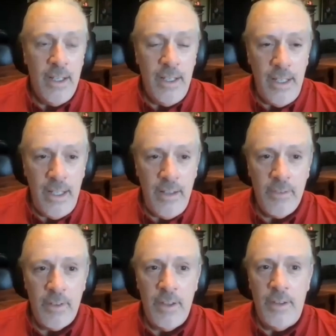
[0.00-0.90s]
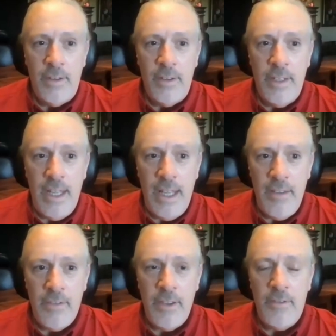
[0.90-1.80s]
even
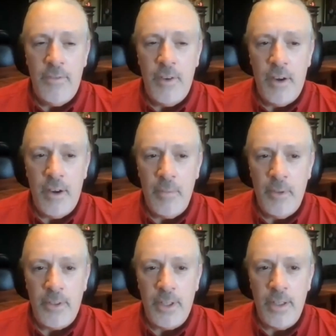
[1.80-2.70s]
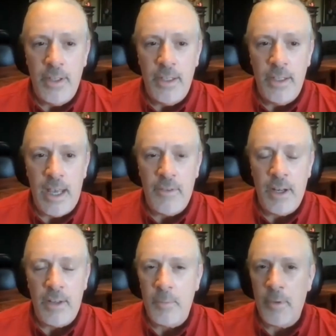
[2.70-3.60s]
the variables in the
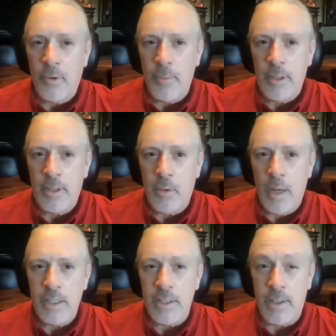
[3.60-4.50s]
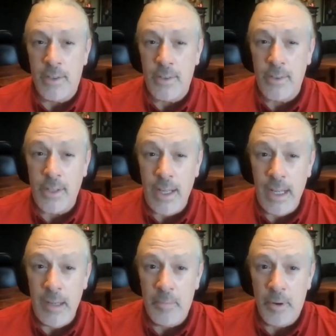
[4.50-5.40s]
advertising performance equation that
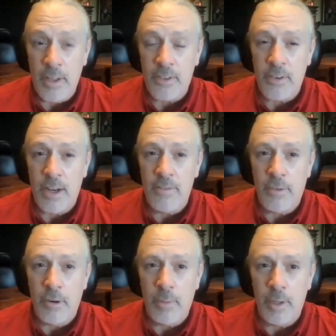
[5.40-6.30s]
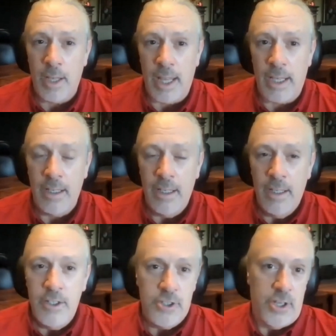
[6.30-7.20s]
seem pretty straightforward, like
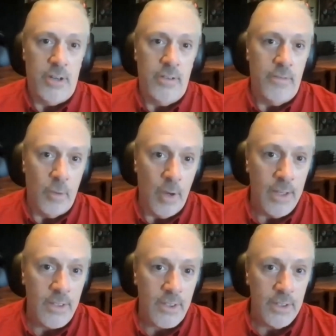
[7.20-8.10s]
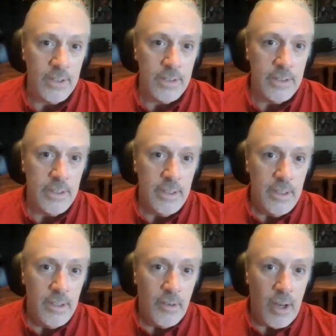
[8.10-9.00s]
share of voice,
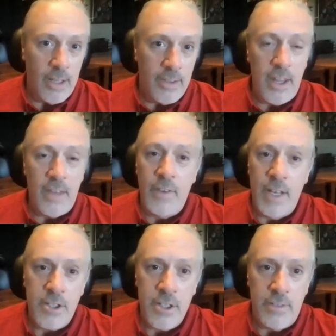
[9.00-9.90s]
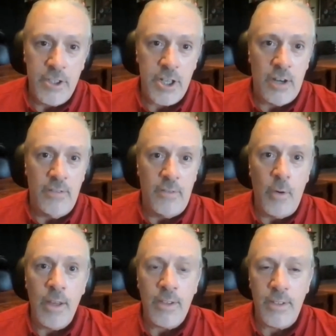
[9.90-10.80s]
right? The definition of share of
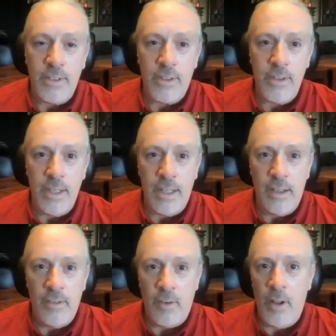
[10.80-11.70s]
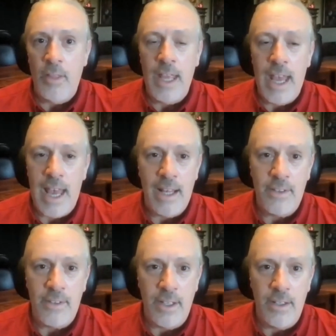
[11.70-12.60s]
voice is of all the
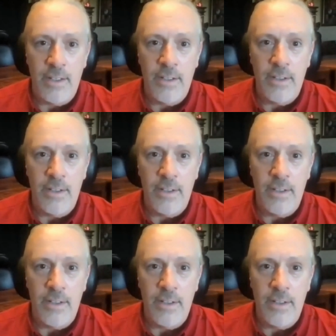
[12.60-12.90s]
ads in